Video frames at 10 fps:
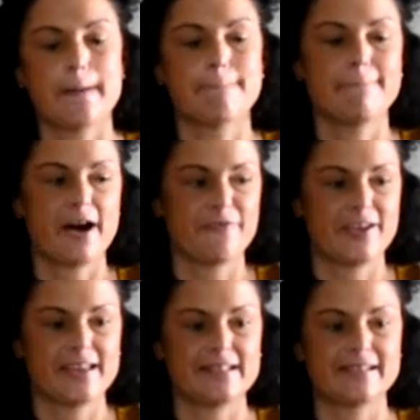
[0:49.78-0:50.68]

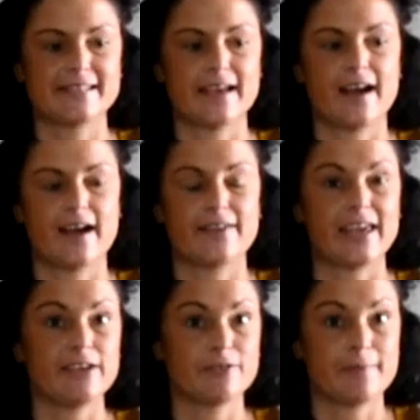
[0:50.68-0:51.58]
muffins.
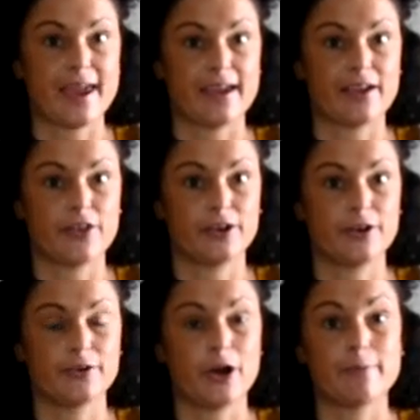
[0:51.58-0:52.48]
They even make their
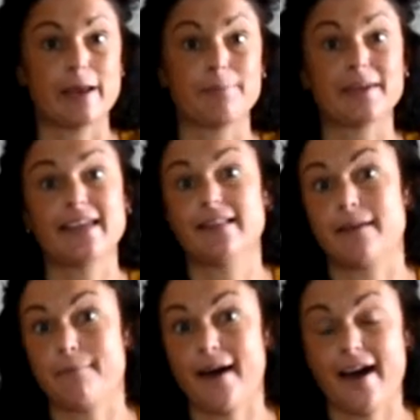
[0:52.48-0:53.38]
own homemade key
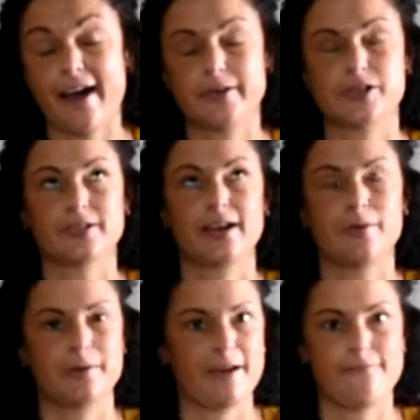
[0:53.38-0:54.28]
lime pie, which is like
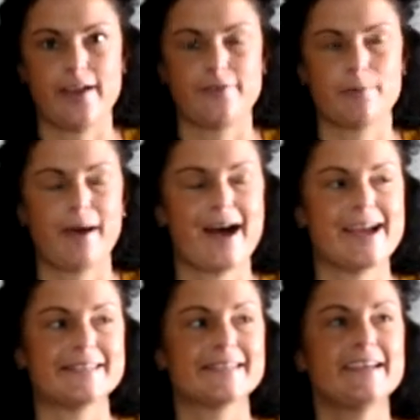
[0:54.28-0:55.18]
one of my favorite
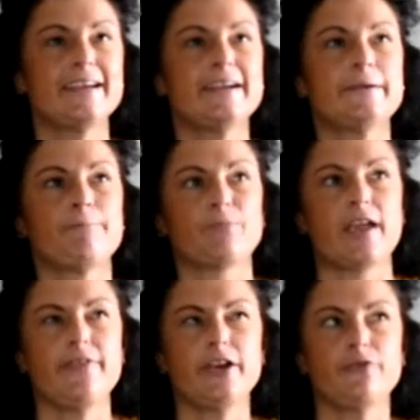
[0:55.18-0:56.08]
pies.
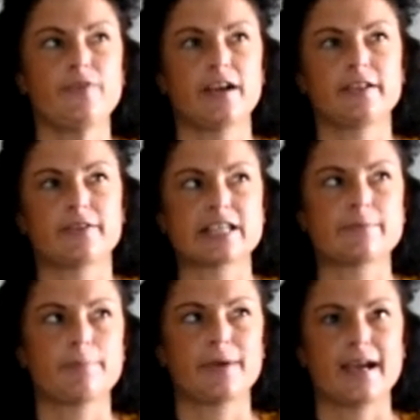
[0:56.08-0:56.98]
And they're fairly
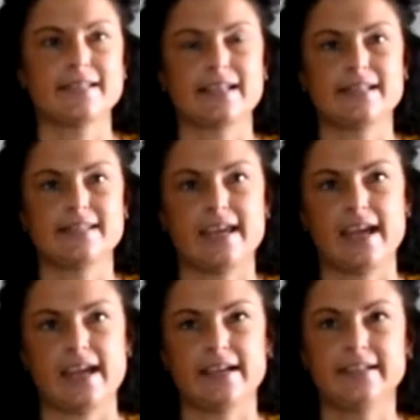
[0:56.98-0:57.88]
reasonable priced. I'd
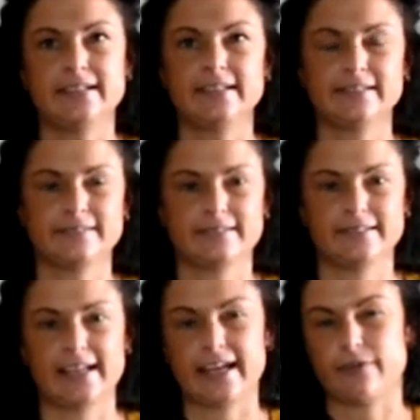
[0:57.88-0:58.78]
say,
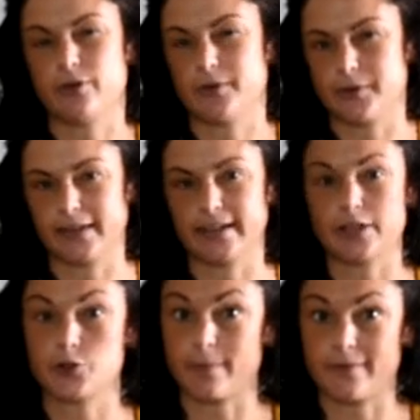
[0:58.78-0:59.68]
like if you were doing like a
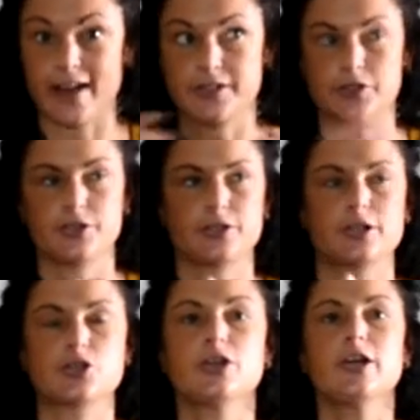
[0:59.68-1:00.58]
TripAdvisor
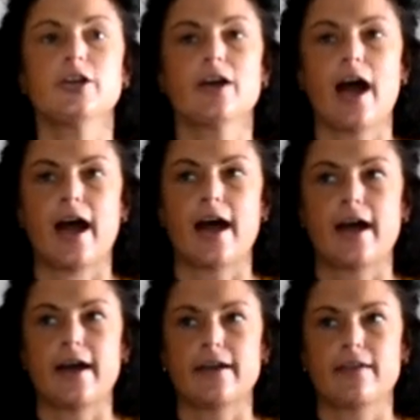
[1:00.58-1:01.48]
search,
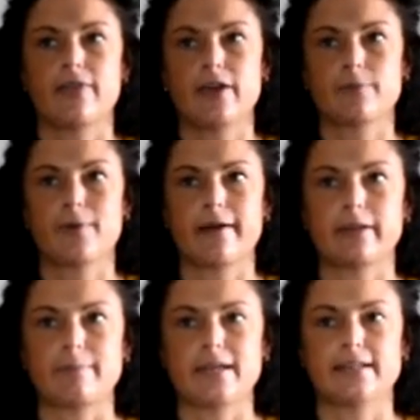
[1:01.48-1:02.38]
they would
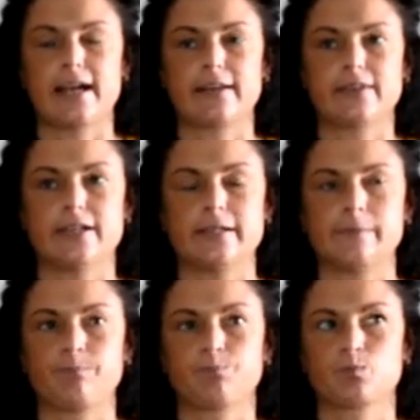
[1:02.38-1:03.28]
probably be at like the